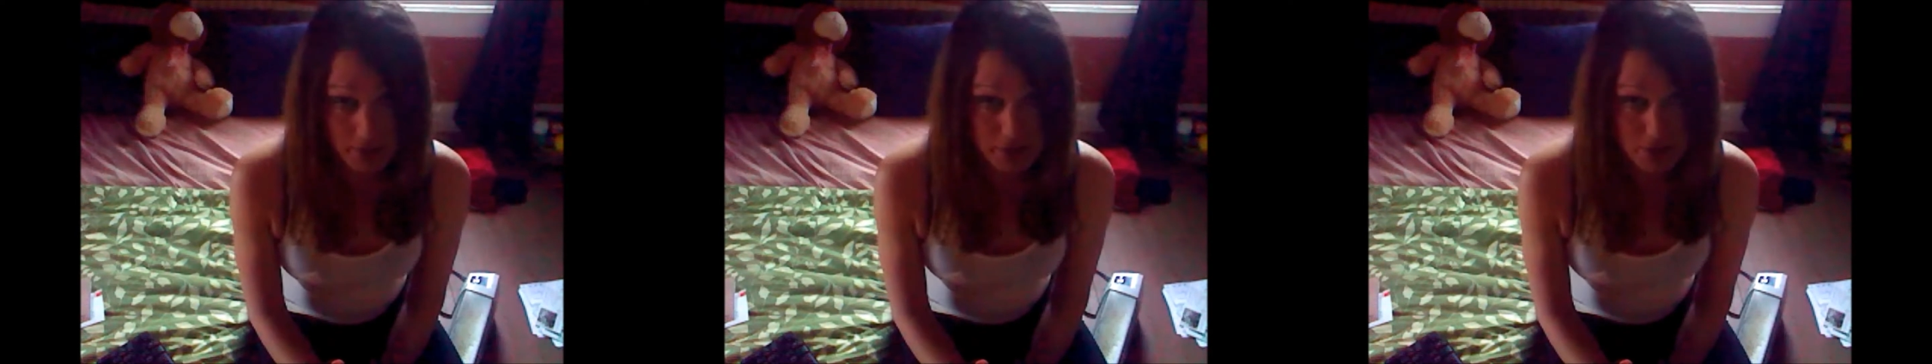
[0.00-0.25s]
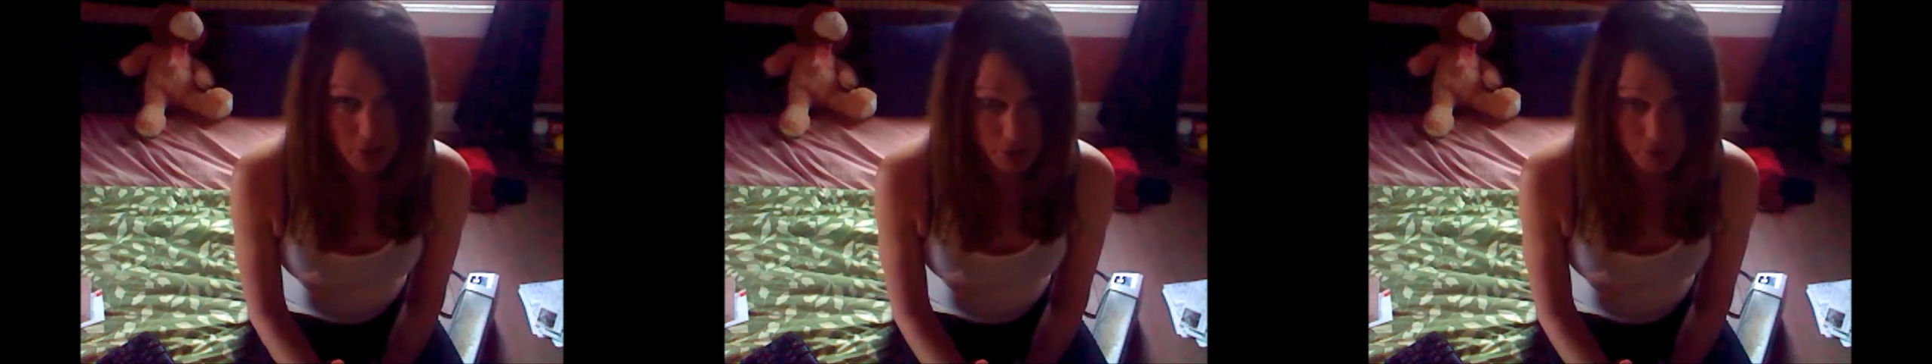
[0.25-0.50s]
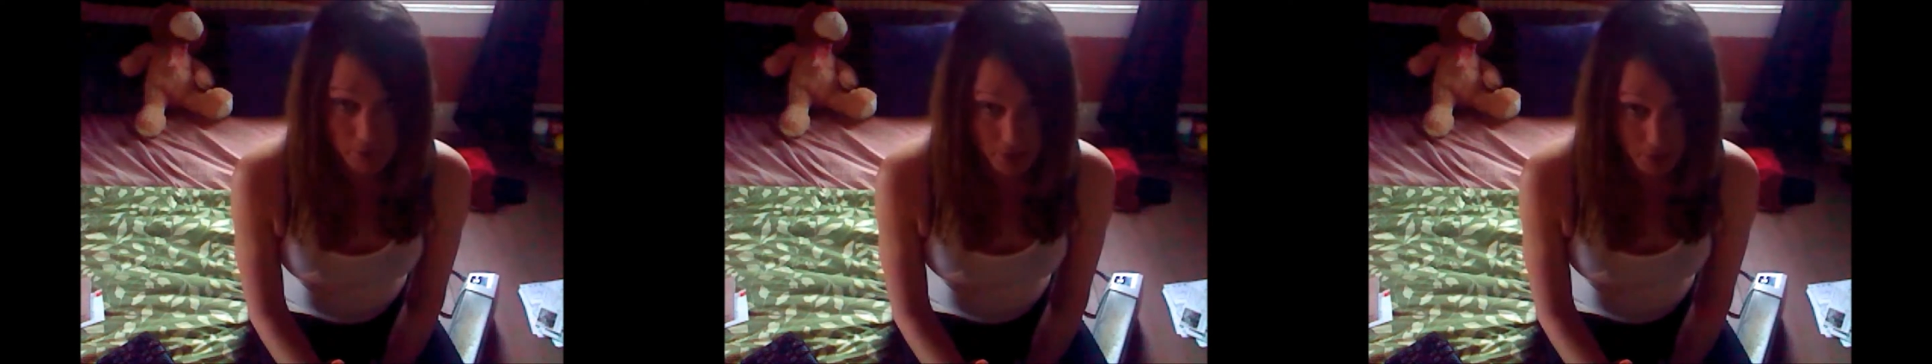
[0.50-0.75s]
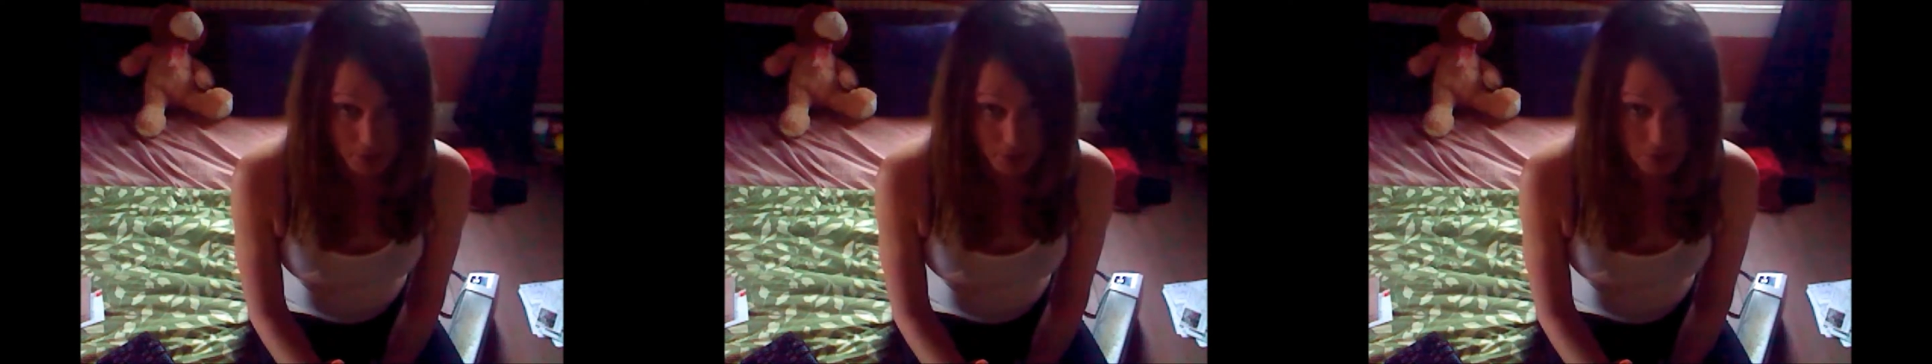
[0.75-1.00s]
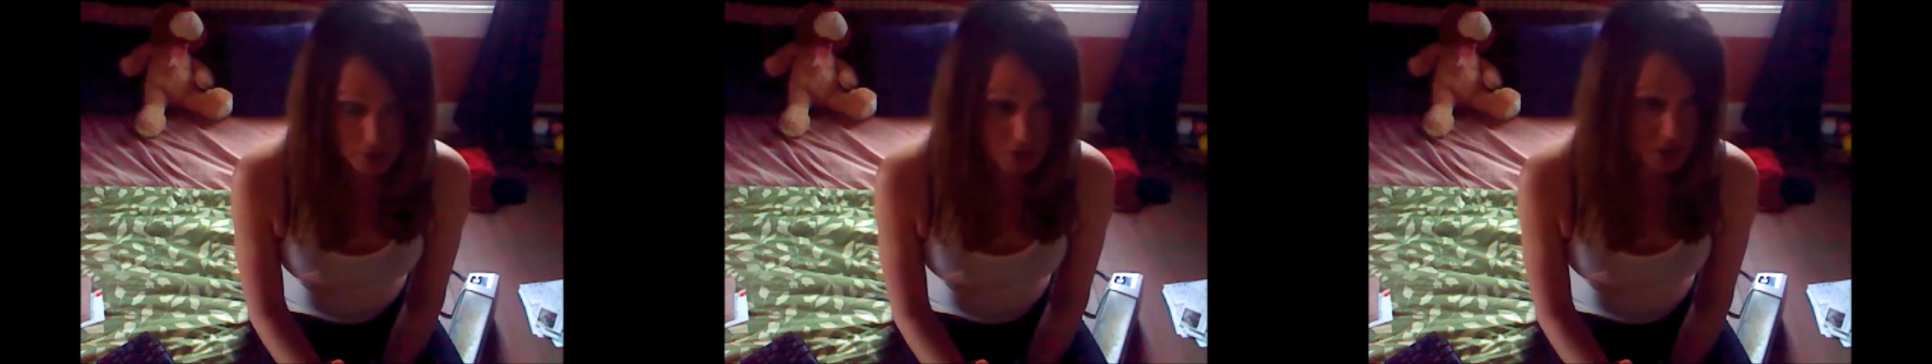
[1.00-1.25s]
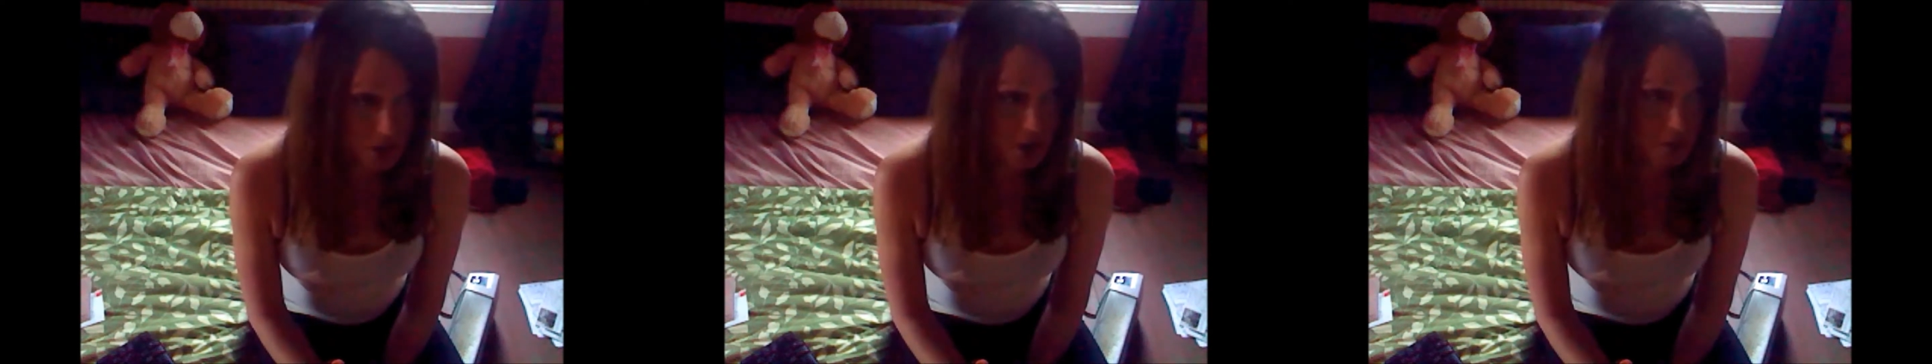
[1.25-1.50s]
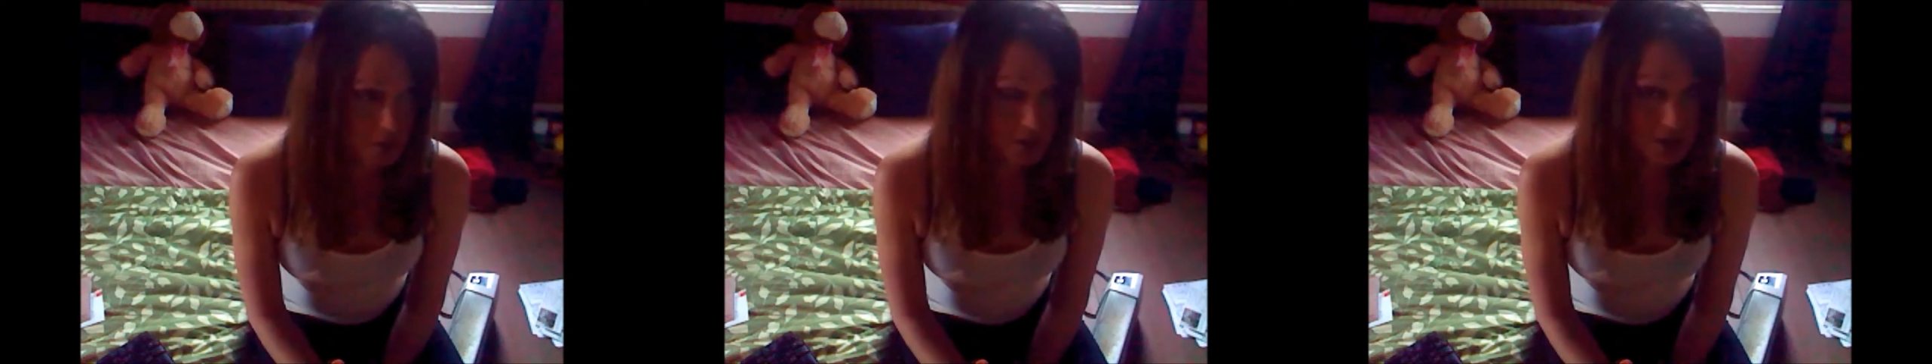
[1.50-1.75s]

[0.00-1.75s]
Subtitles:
sternum bone by